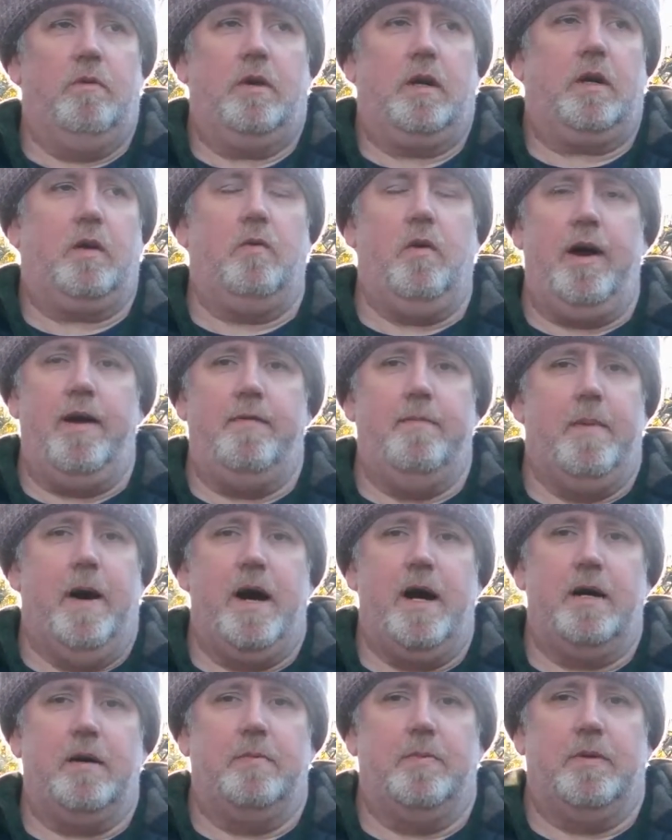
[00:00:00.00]
quite
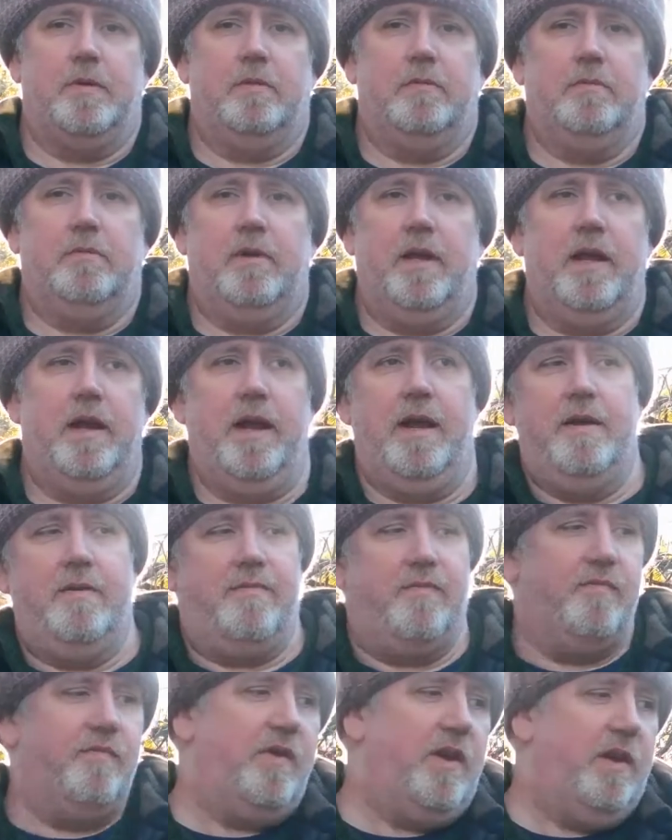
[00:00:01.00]
remarkable. And
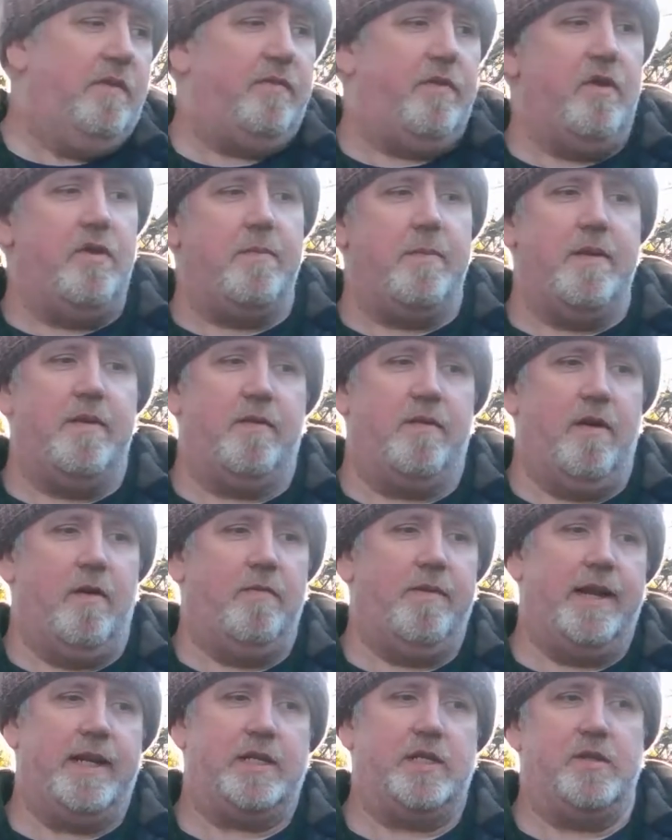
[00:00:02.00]
if you'd have been
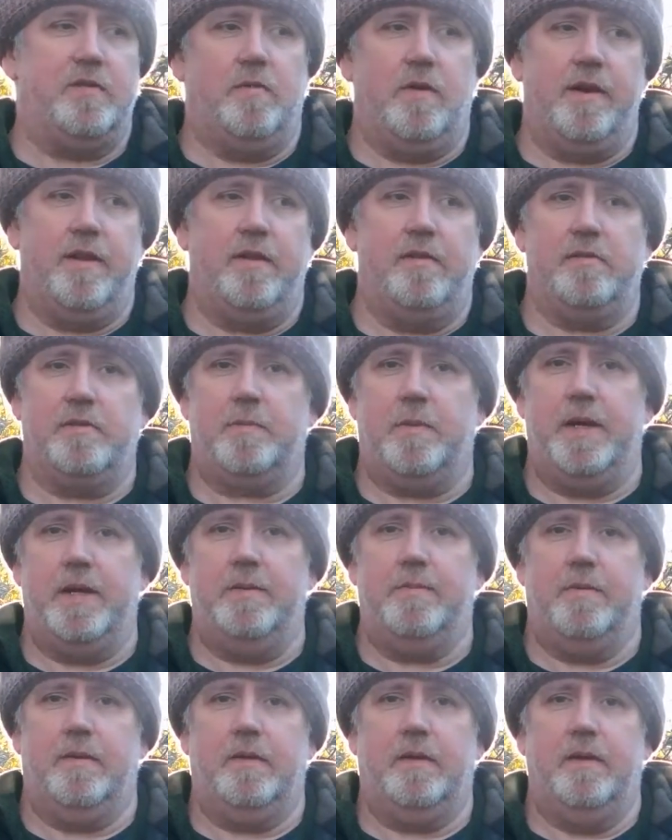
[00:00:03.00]
thrown next to one of those
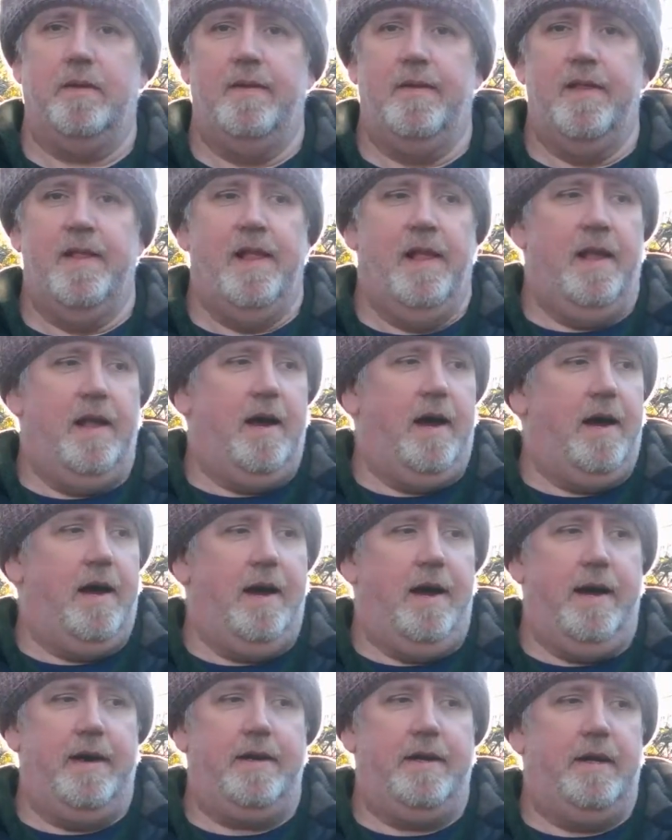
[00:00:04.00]
people,
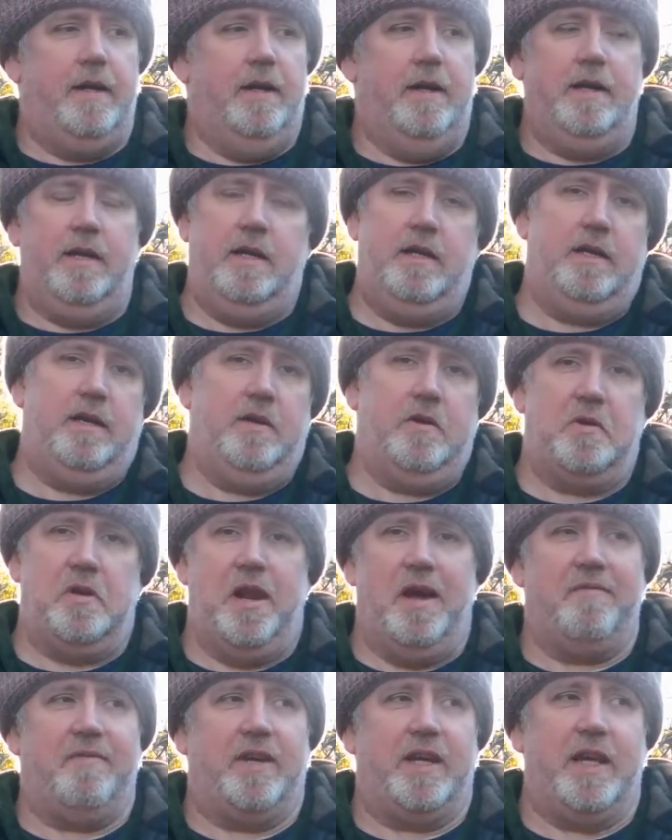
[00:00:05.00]
you'd
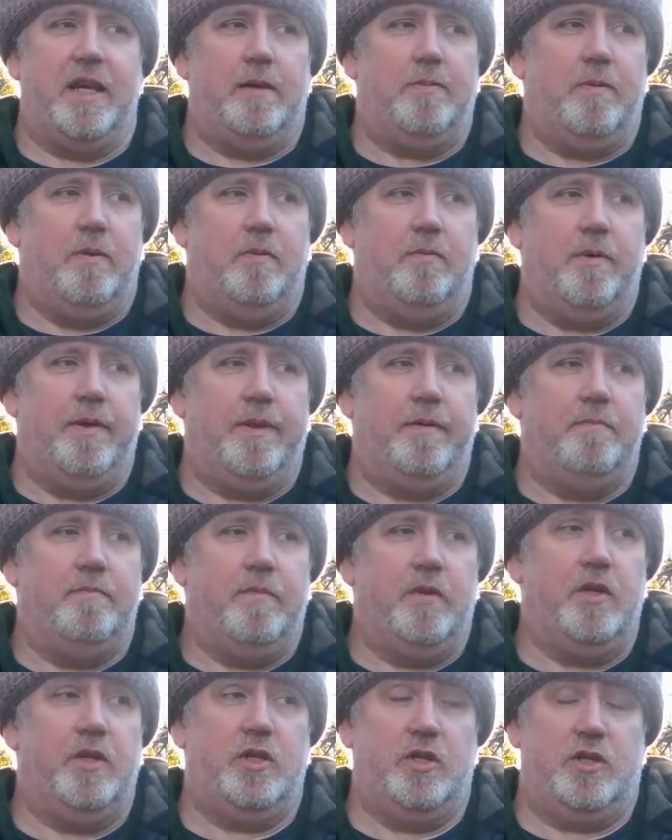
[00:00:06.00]
never keep up with them.
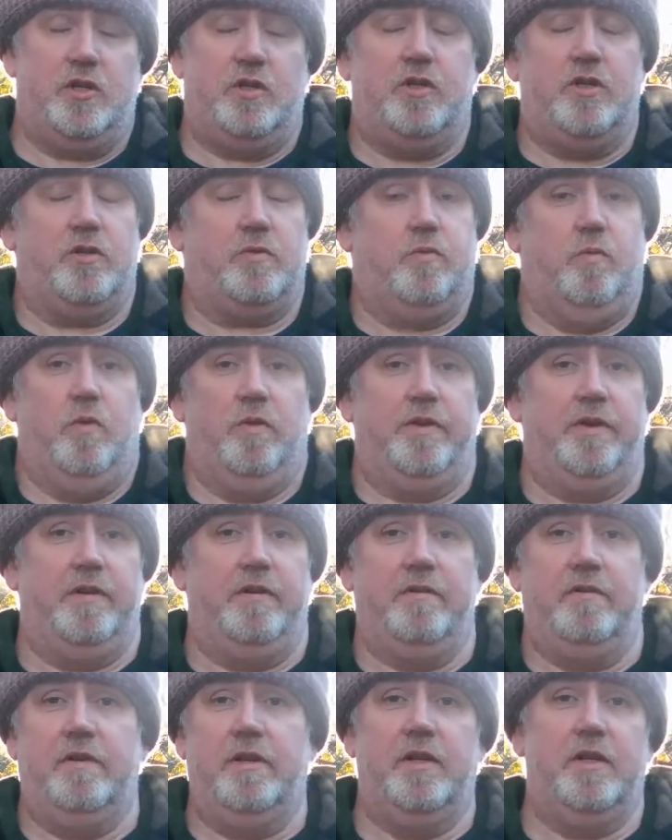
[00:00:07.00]
You just wouldn't.
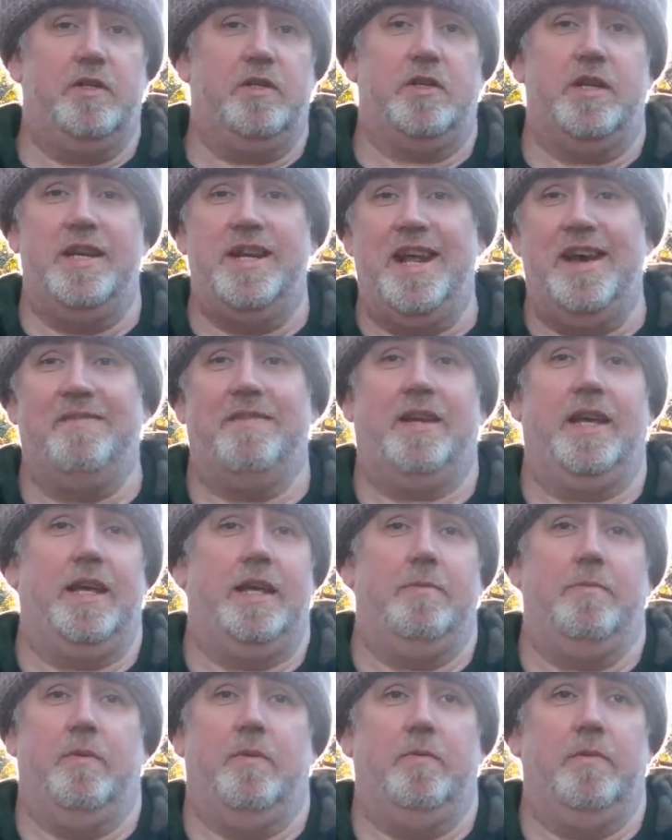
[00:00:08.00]
You just never
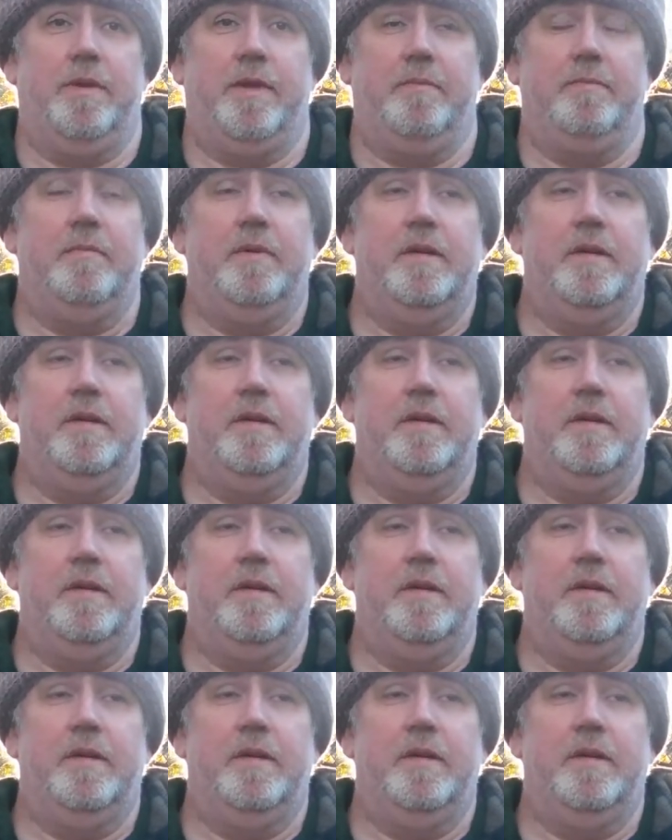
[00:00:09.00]
keep up with them.